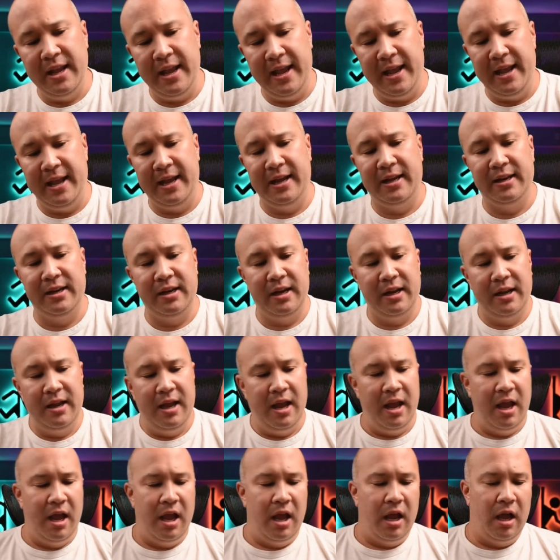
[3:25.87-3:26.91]
And
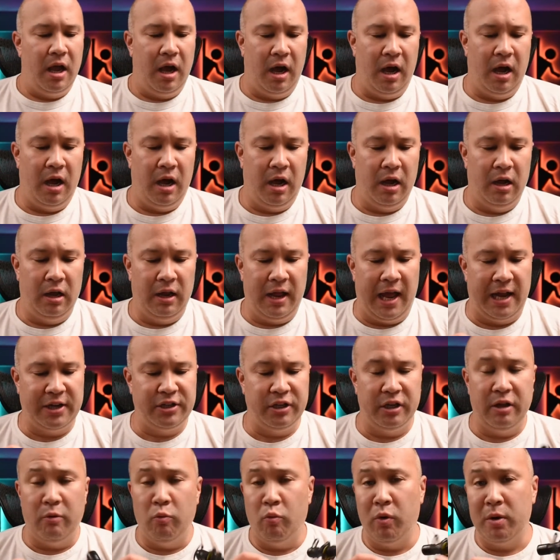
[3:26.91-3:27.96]

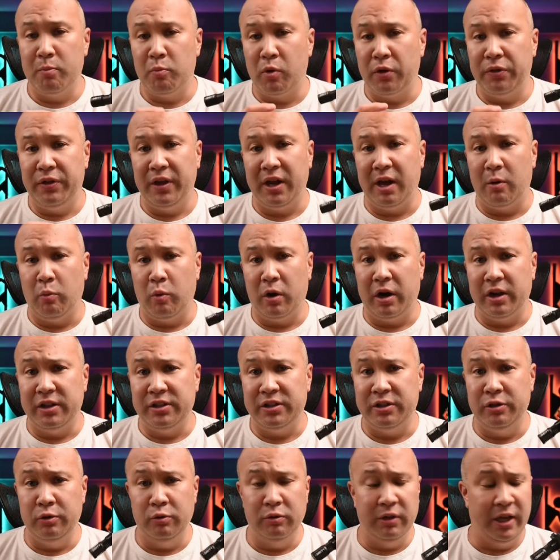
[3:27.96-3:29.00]
actually, one more thing I wanted
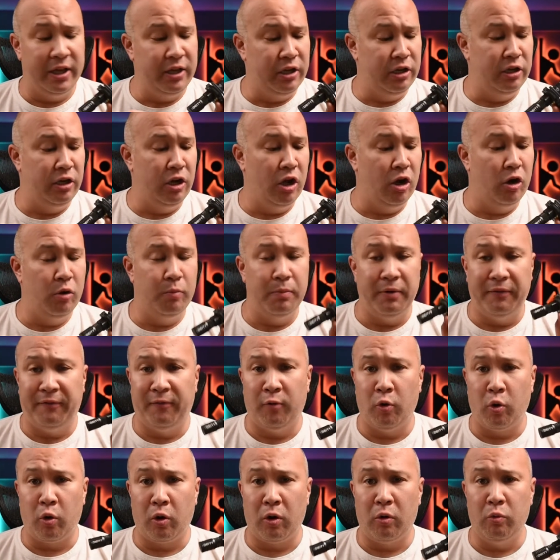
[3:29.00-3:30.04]
to let you know
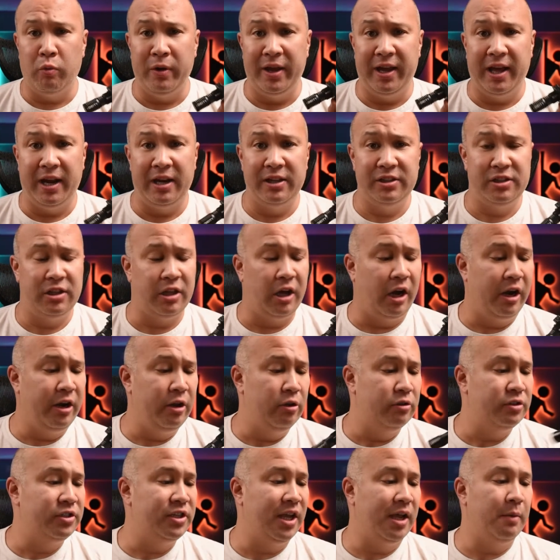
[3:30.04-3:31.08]
before we get into the
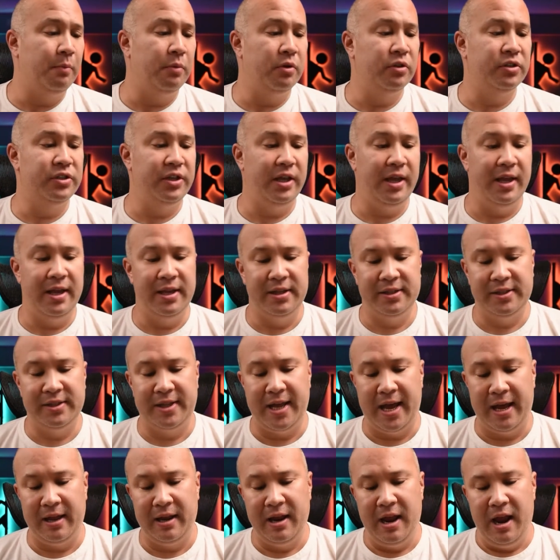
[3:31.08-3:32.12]
audio samples is
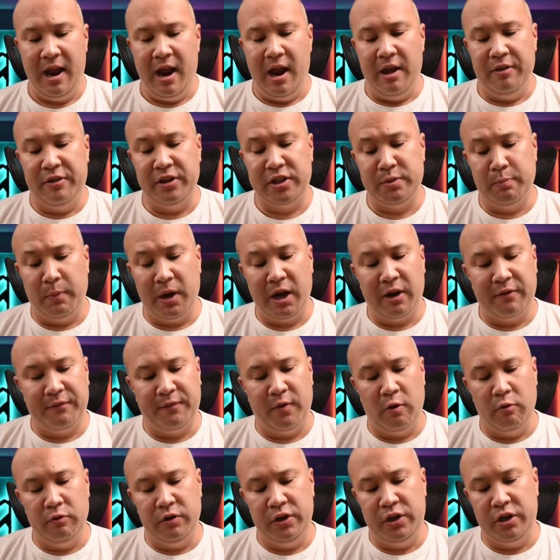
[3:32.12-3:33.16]
that this
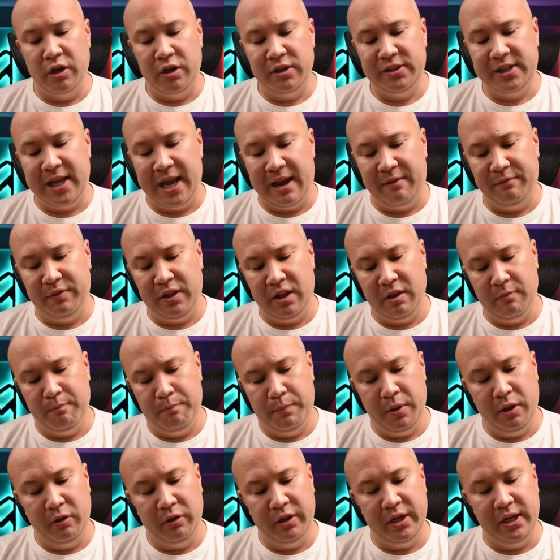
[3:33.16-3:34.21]
microphone does have the
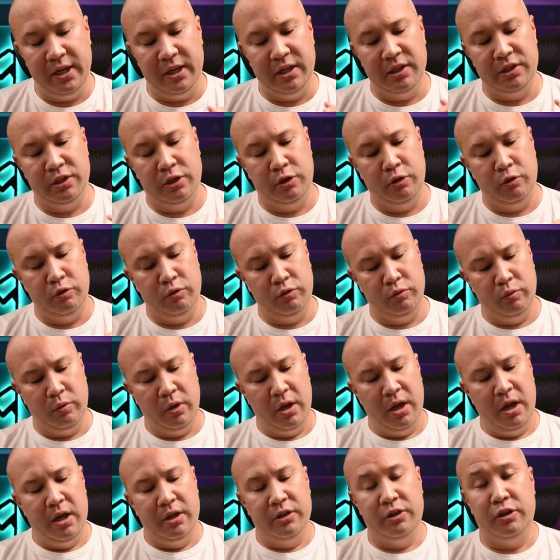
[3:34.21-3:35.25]
ability
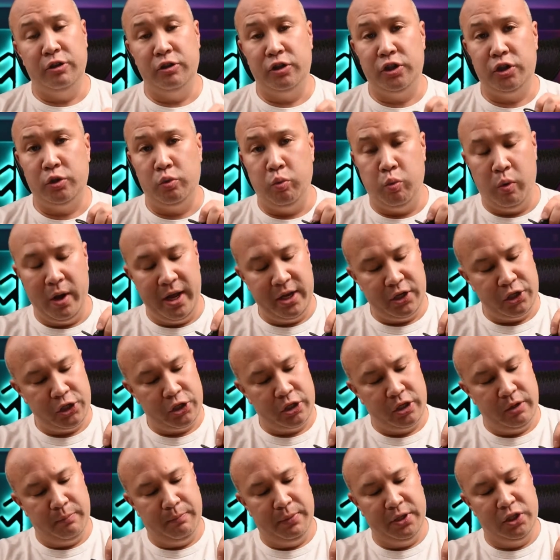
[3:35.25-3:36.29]
to
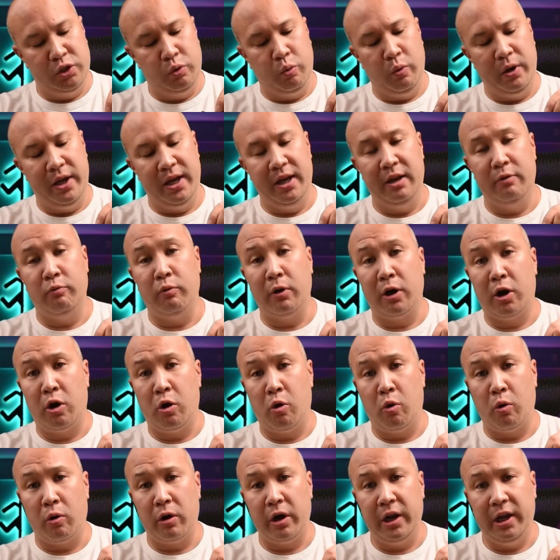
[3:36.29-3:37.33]
switch between
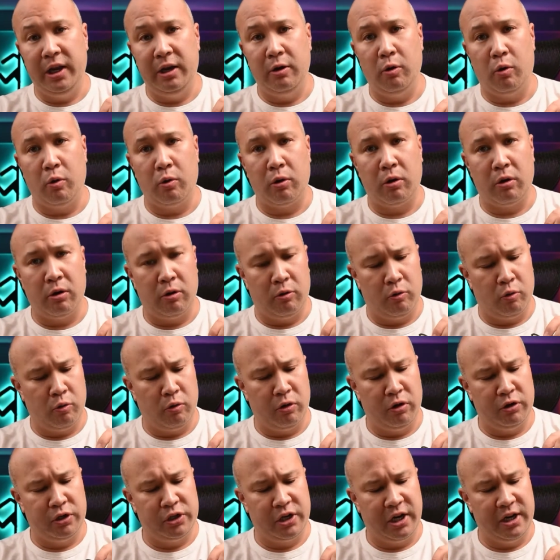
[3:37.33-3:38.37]
recording
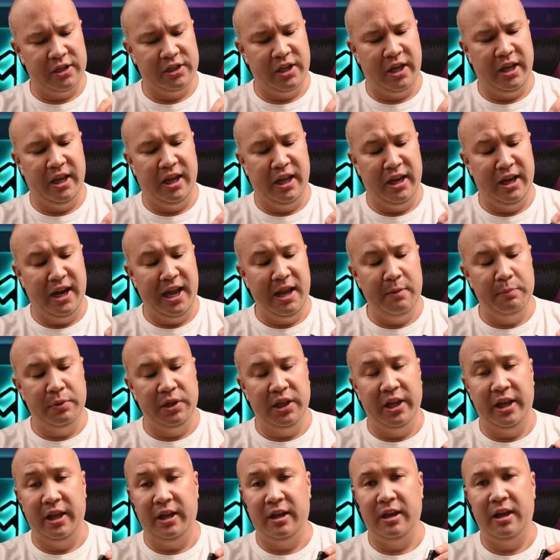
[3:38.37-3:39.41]
or should I say
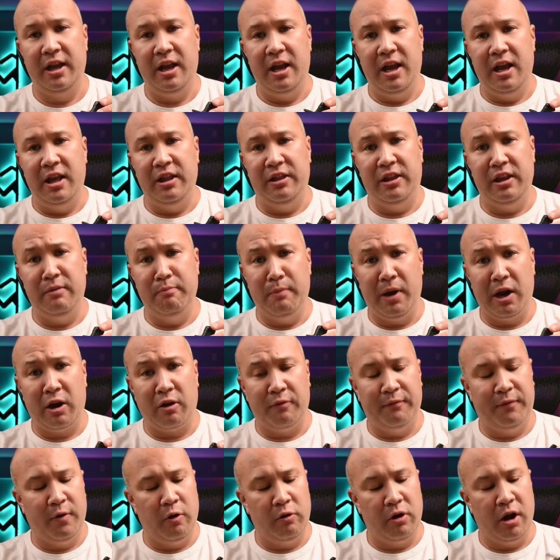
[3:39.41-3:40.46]
enabling the
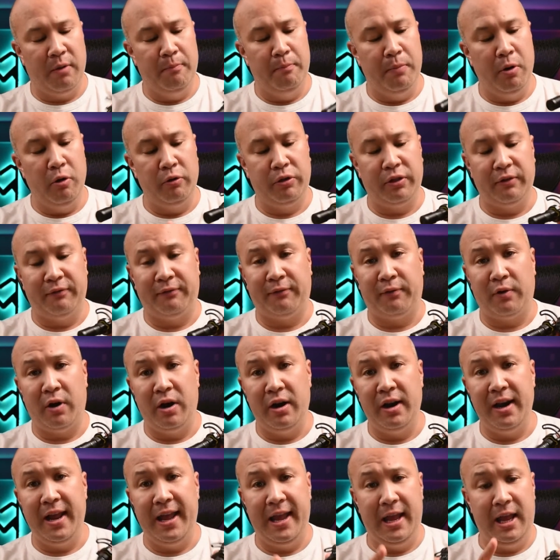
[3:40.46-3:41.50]
microphone on both the
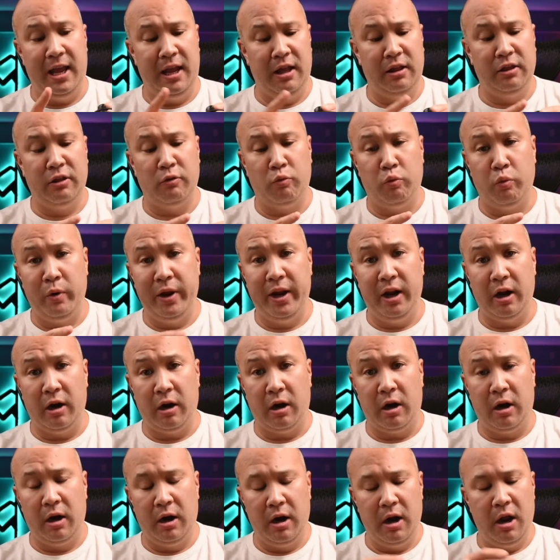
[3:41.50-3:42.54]
front and the
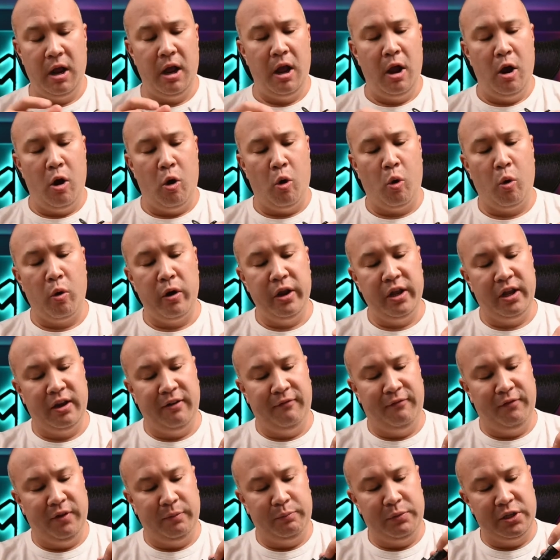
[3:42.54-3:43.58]
rear. Or you can
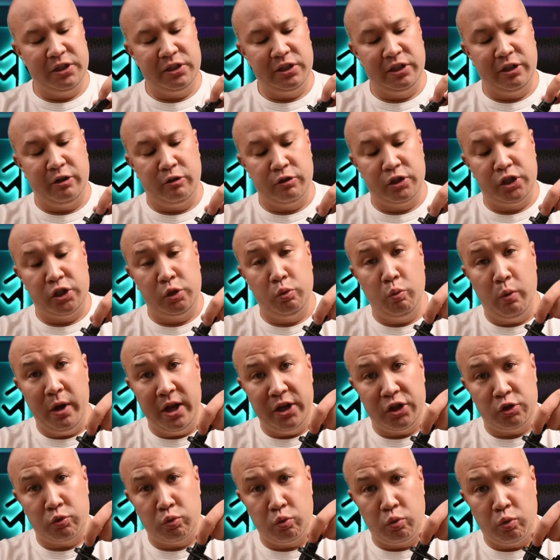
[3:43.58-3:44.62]
flip this little
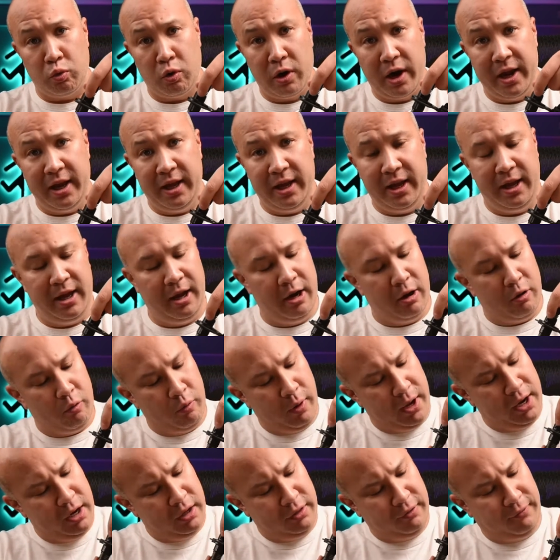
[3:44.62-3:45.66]
switch right here,
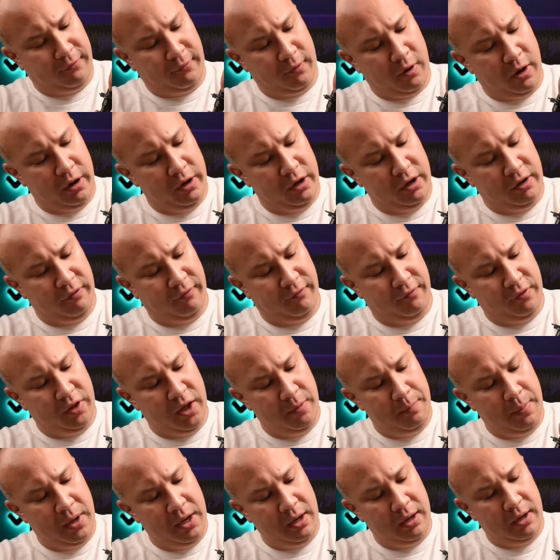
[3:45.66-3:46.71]
right on the front. You can
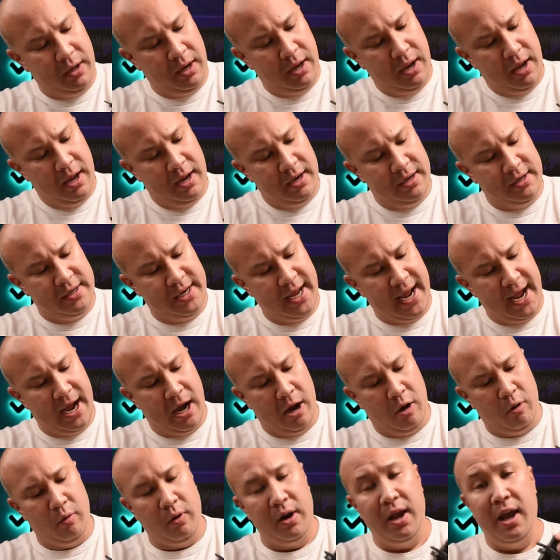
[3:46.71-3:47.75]
flip it
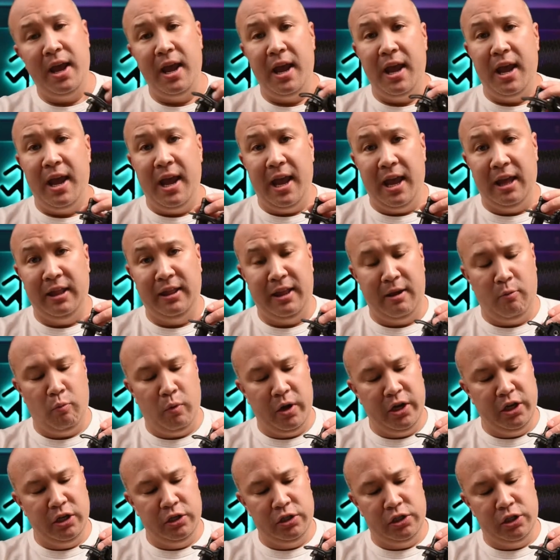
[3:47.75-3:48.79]
down, and then
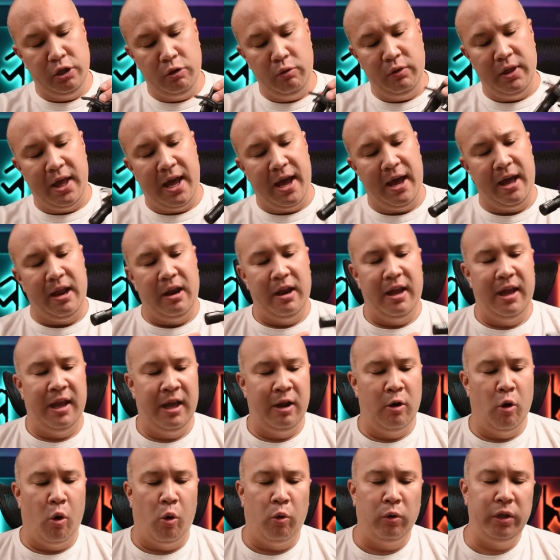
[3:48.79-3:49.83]
when you do that,
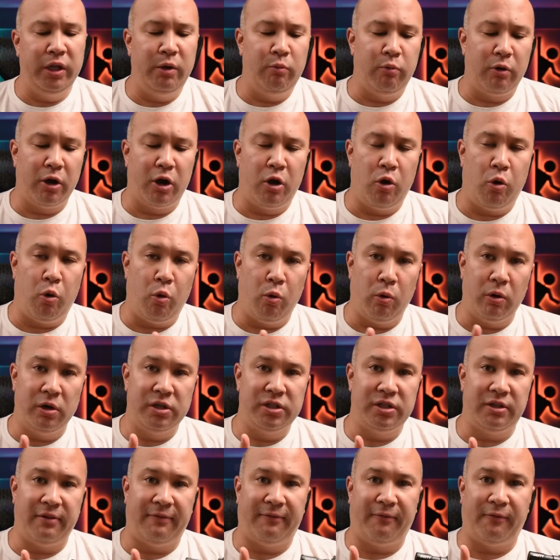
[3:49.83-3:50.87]
it only
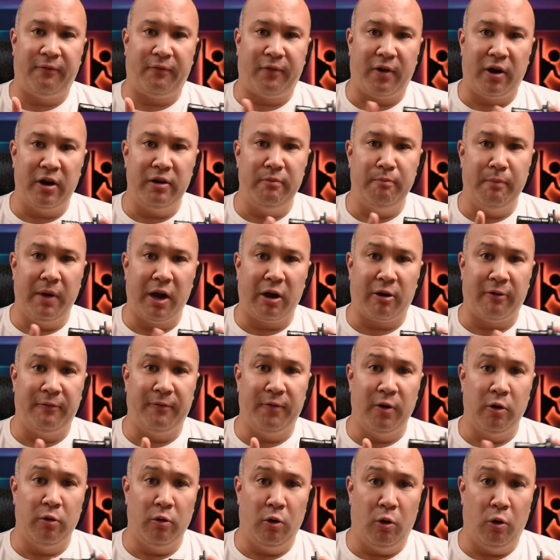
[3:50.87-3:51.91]
records the front
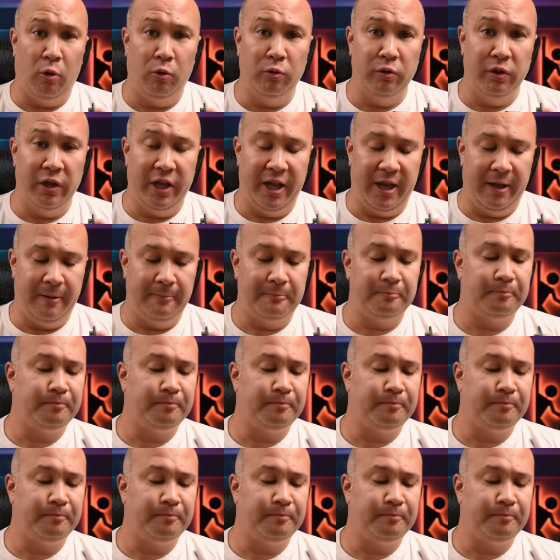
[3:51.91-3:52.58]
microphone only.